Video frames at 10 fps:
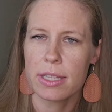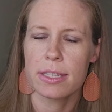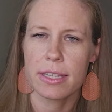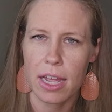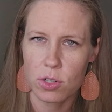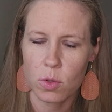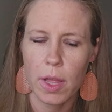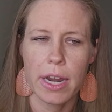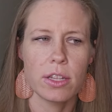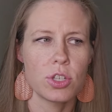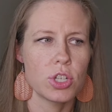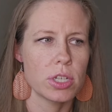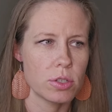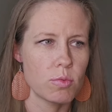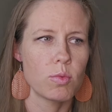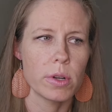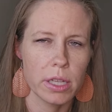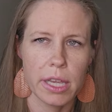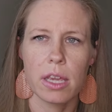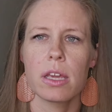the schedule, and it's just
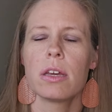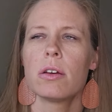really